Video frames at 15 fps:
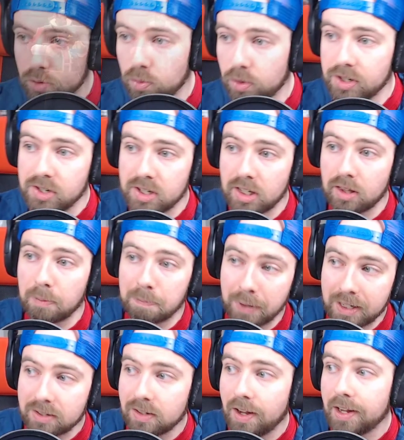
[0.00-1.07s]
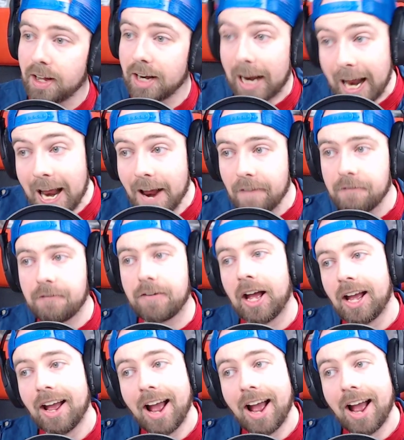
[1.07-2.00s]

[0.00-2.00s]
want to see the basic, and if